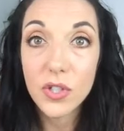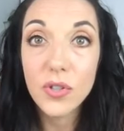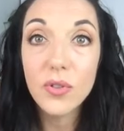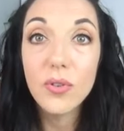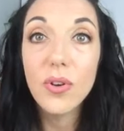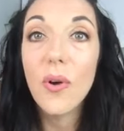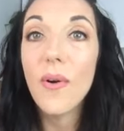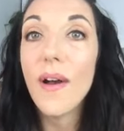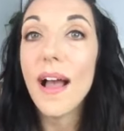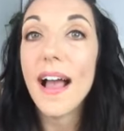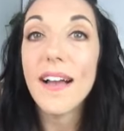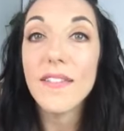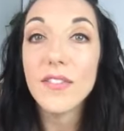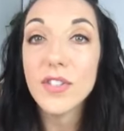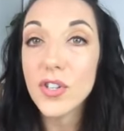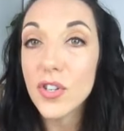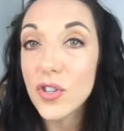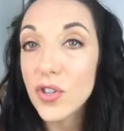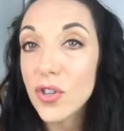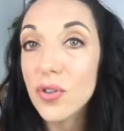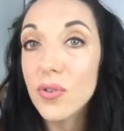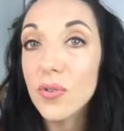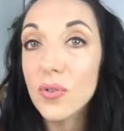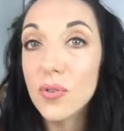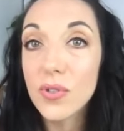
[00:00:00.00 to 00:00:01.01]
You don't have to
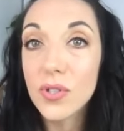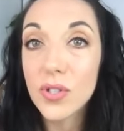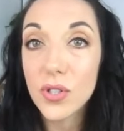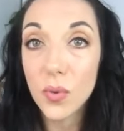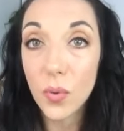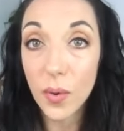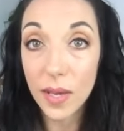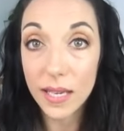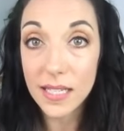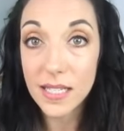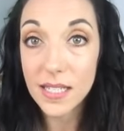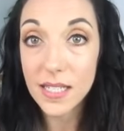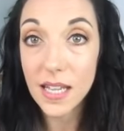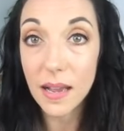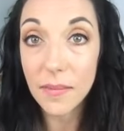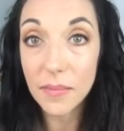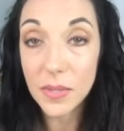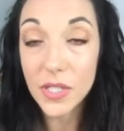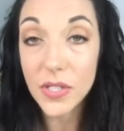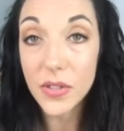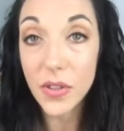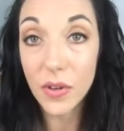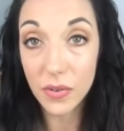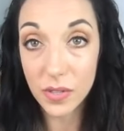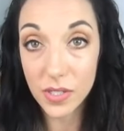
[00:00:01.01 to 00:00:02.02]
choose to
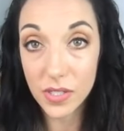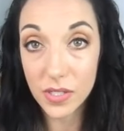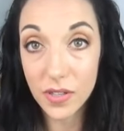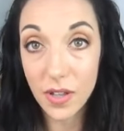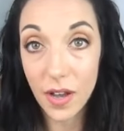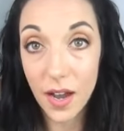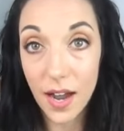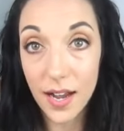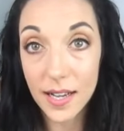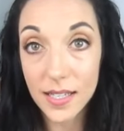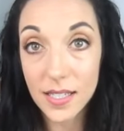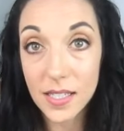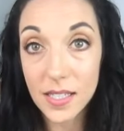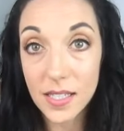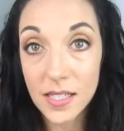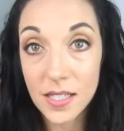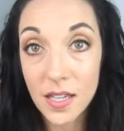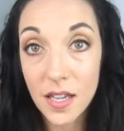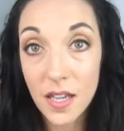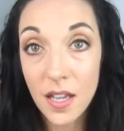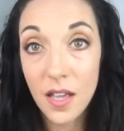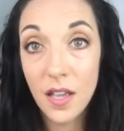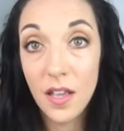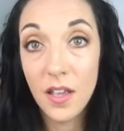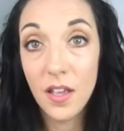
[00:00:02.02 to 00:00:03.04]
accept those thoughts.
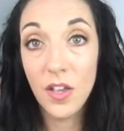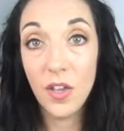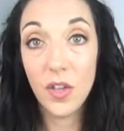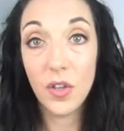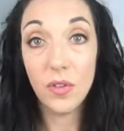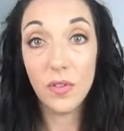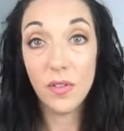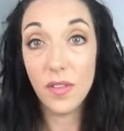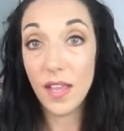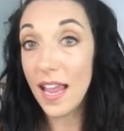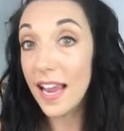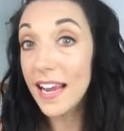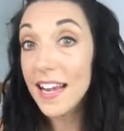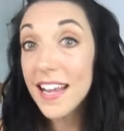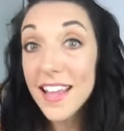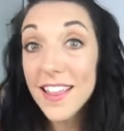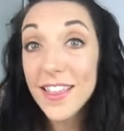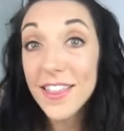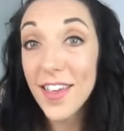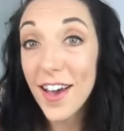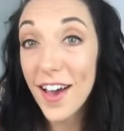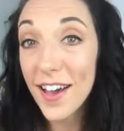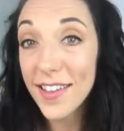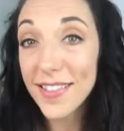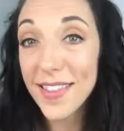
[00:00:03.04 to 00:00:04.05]
Any
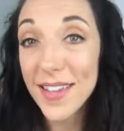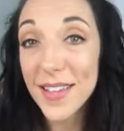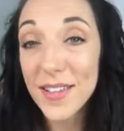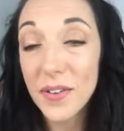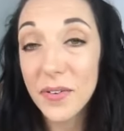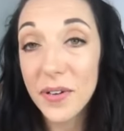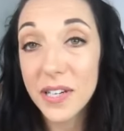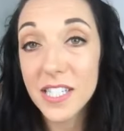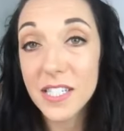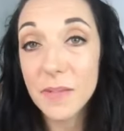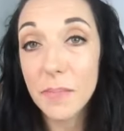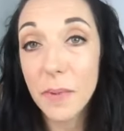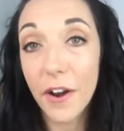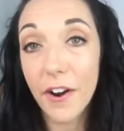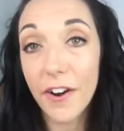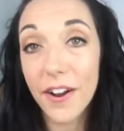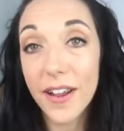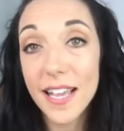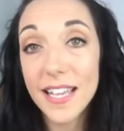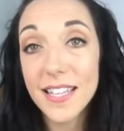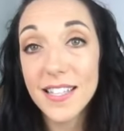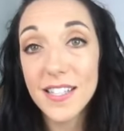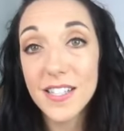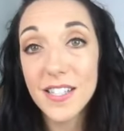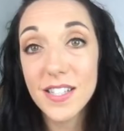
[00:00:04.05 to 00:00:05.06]
thought that you
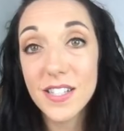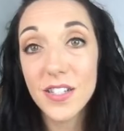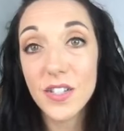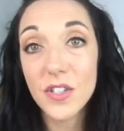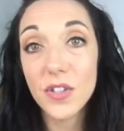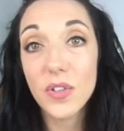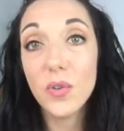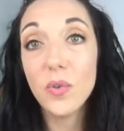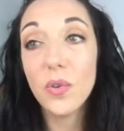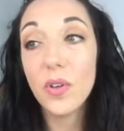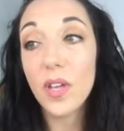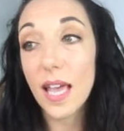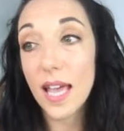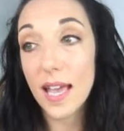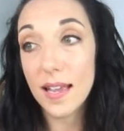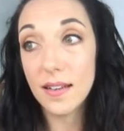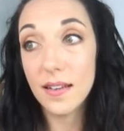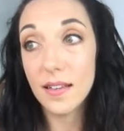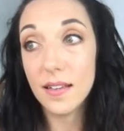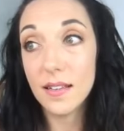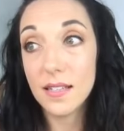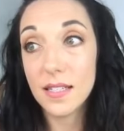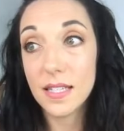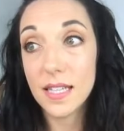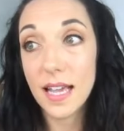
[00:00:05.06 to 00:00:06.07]
experience, you
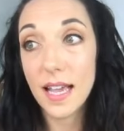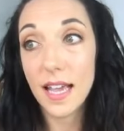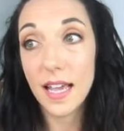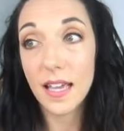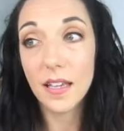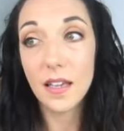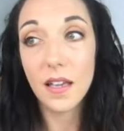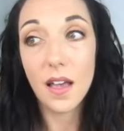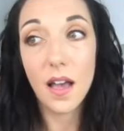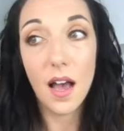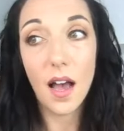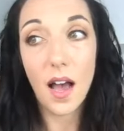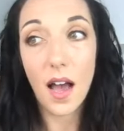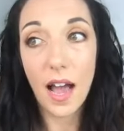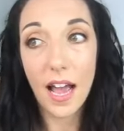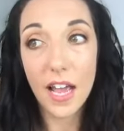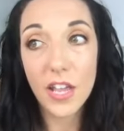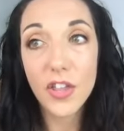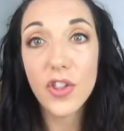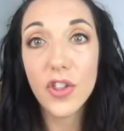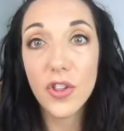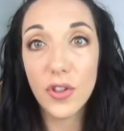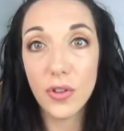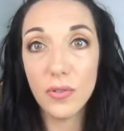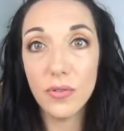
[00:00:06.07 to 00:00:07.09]
can say, I
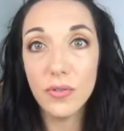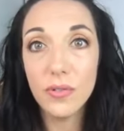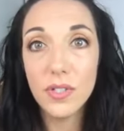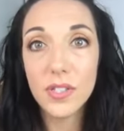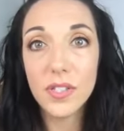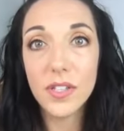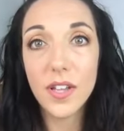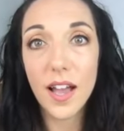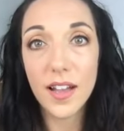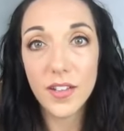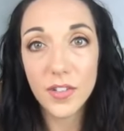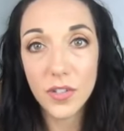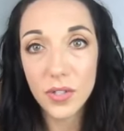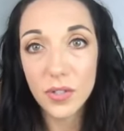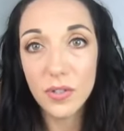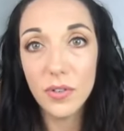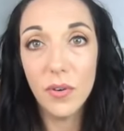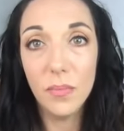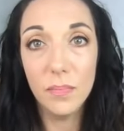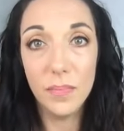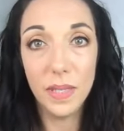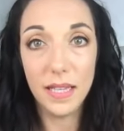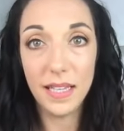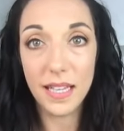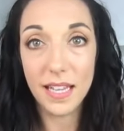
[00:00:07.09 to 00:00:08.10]
choose not to
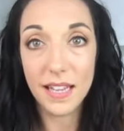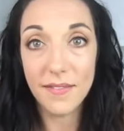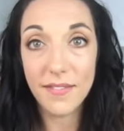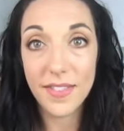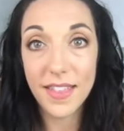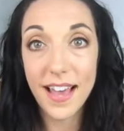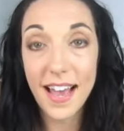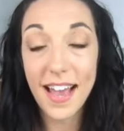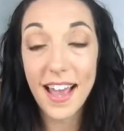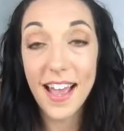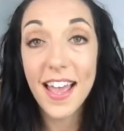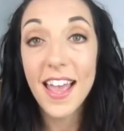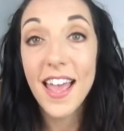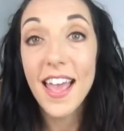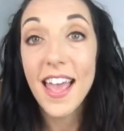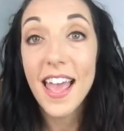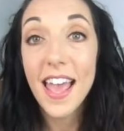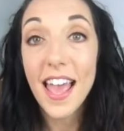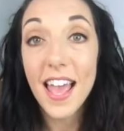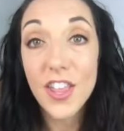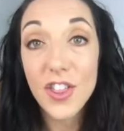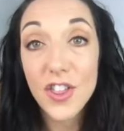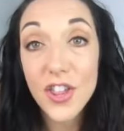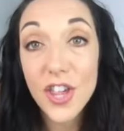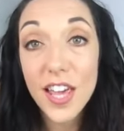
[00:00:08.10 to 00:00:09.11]
believe that
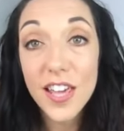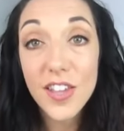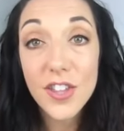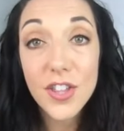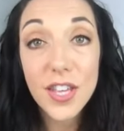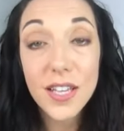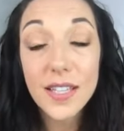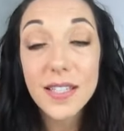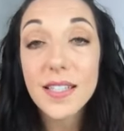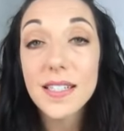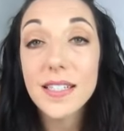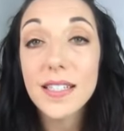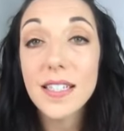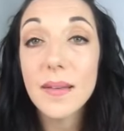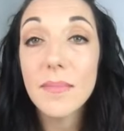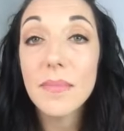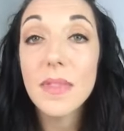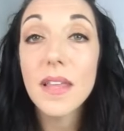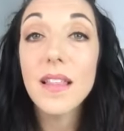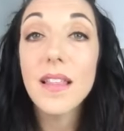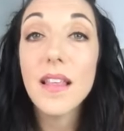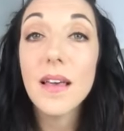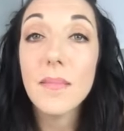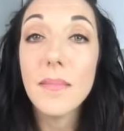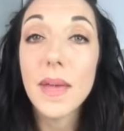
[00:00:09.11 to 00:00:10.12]
and change it to
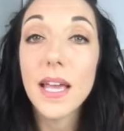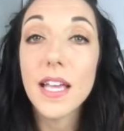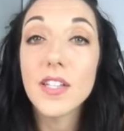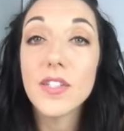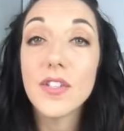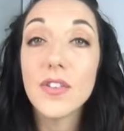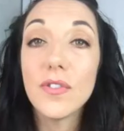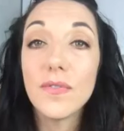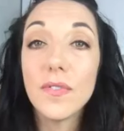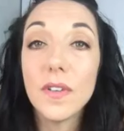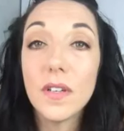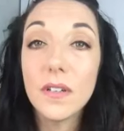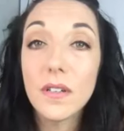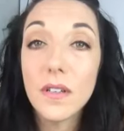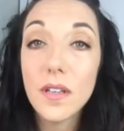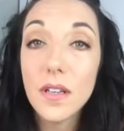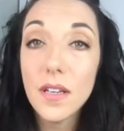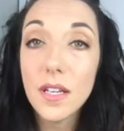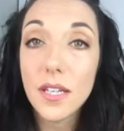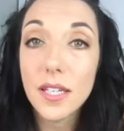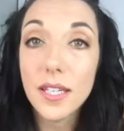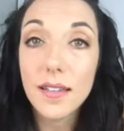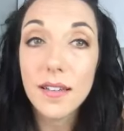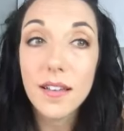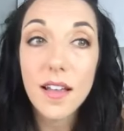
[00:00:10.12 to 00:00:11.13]
something that makes you feel
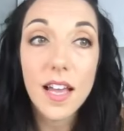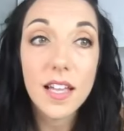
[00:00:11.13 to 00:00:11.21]
good.